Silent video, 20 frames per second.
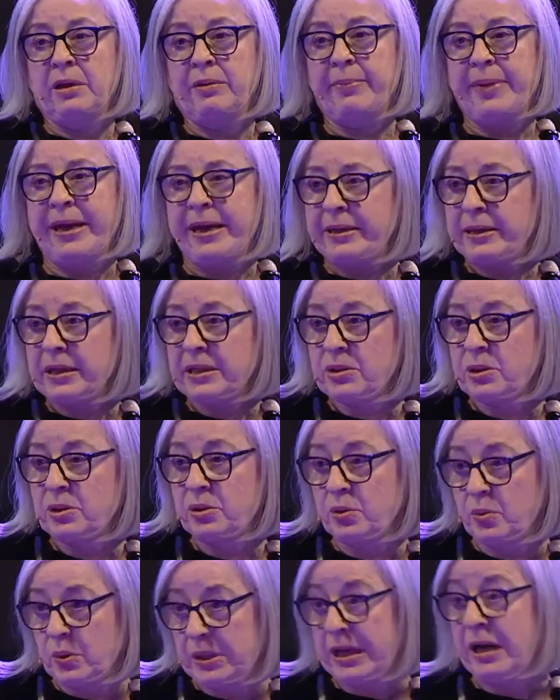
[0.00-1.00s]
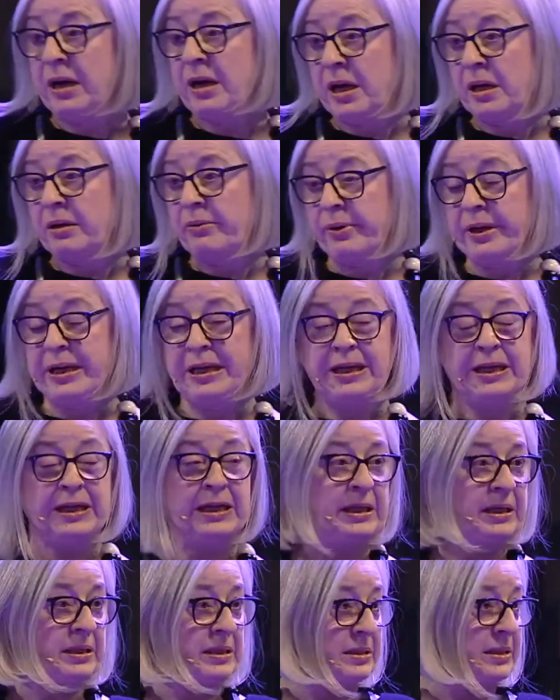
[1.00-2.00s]
made us who we are, really,
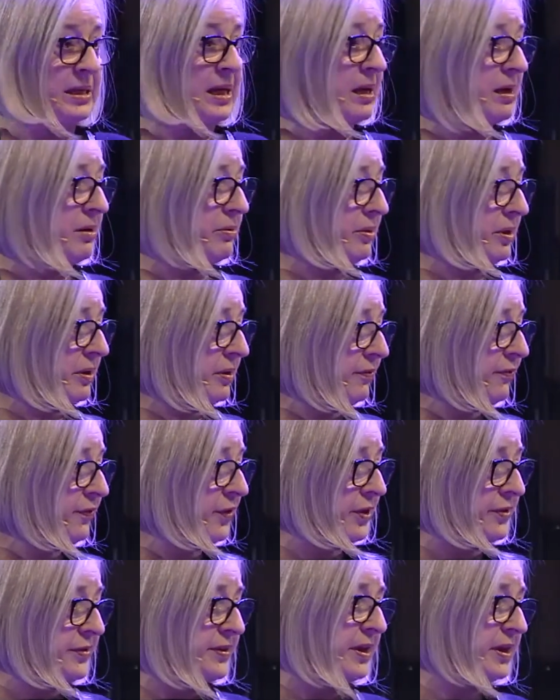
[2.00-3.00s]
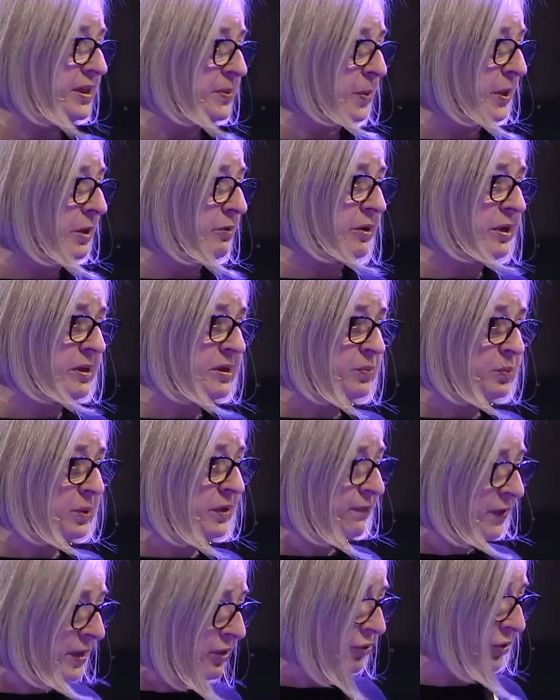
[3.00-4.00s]
is our first experience
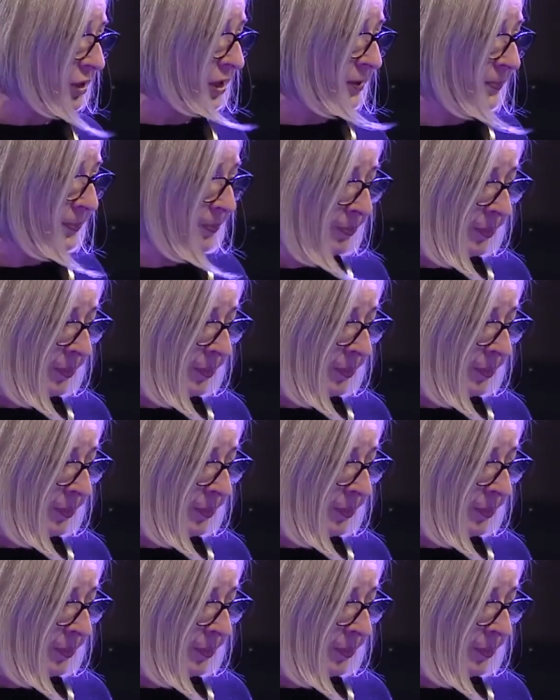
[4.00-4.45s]
with Vitra.